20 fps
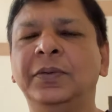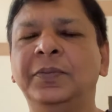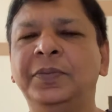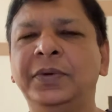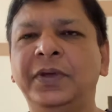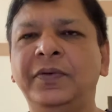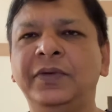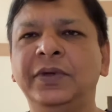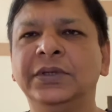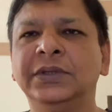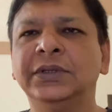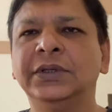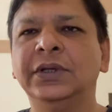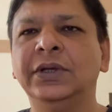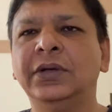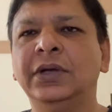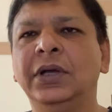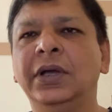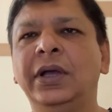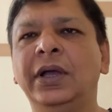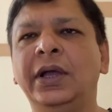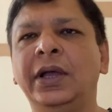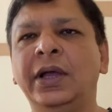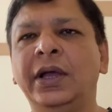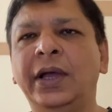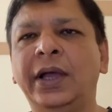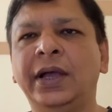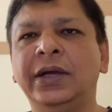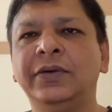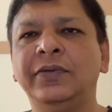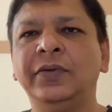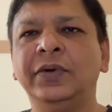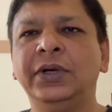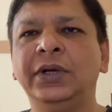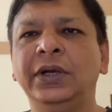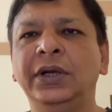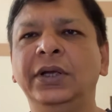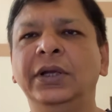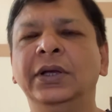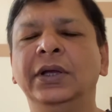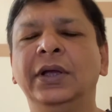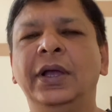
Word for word: previous uh, activity